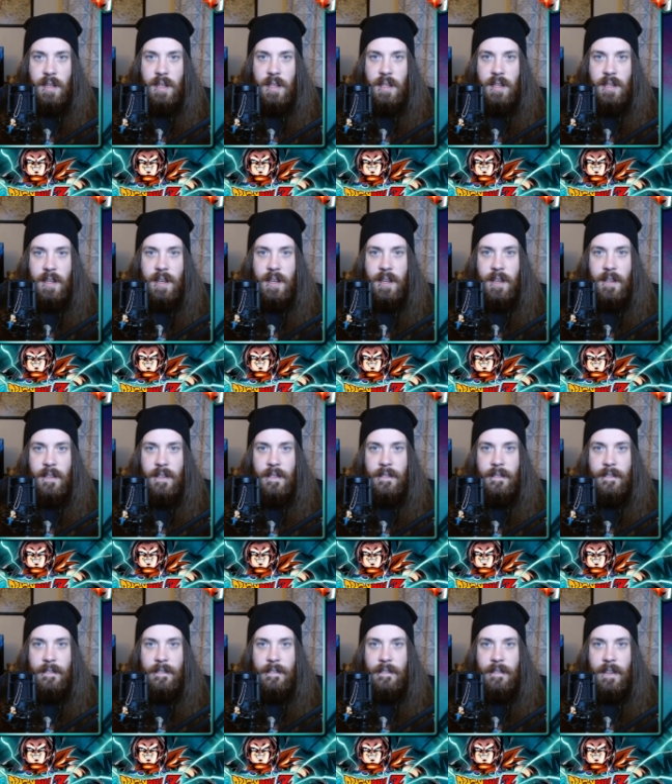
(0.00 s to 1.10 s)
And then
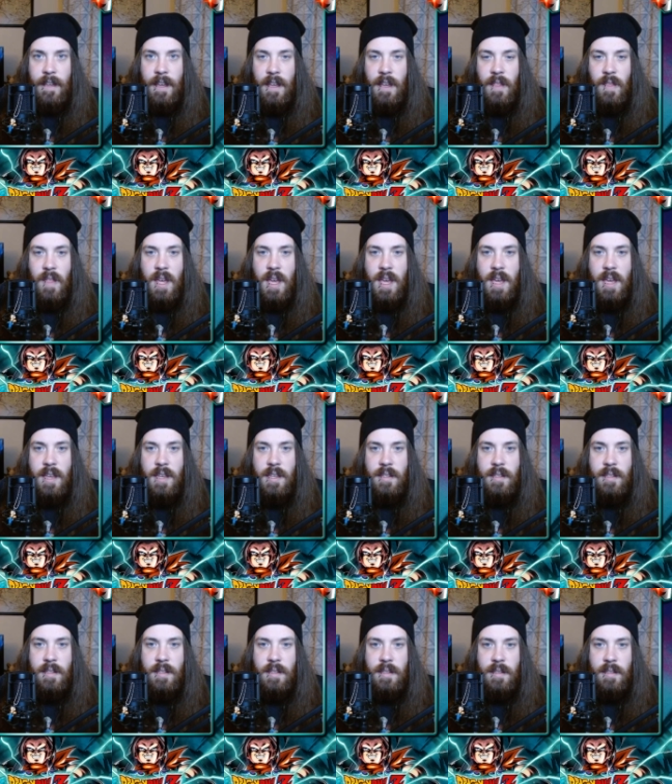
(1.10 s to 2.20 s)
get
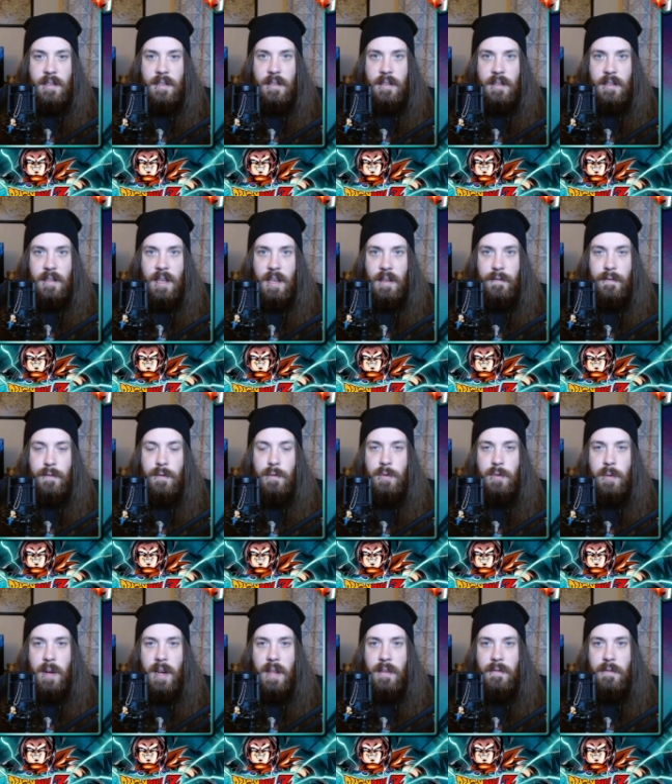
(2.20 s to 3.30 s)
these. Get a full
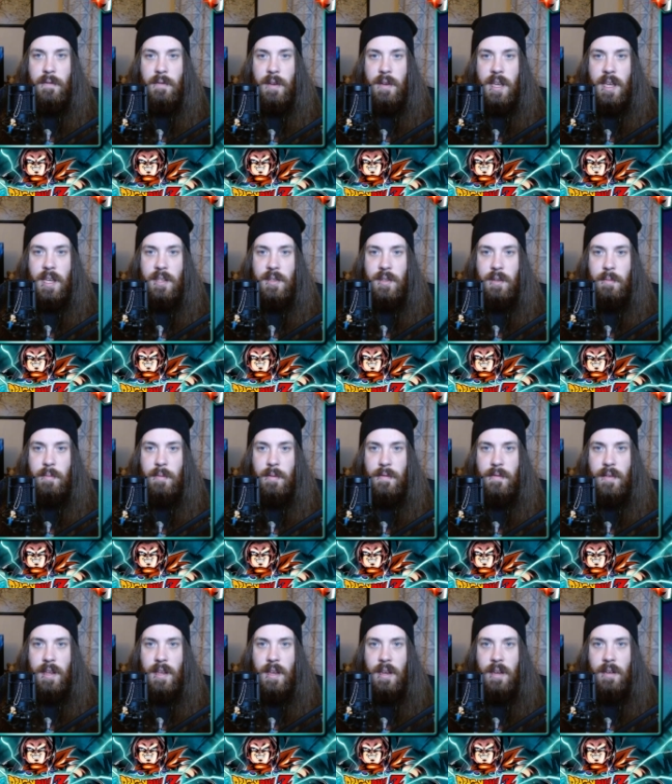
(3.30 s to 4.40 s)
24 key super
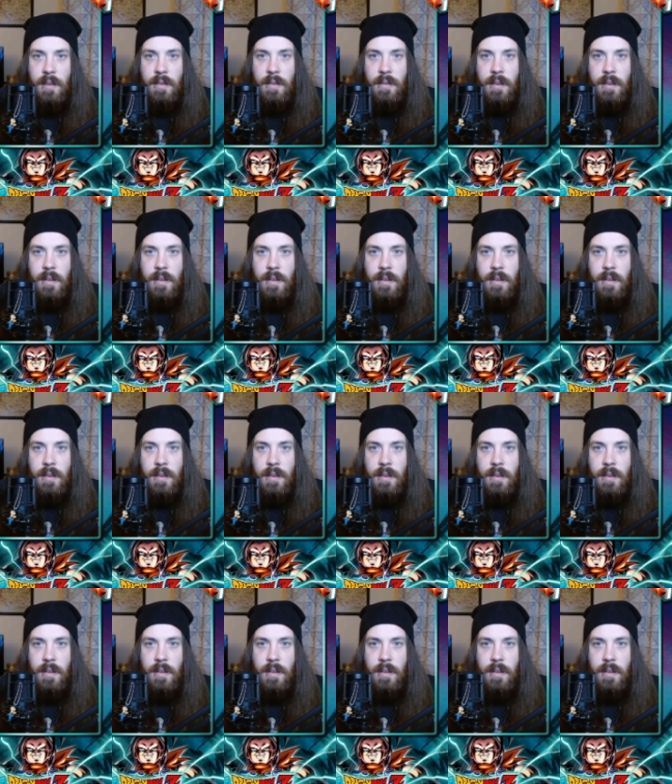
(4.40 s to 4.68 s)
for you.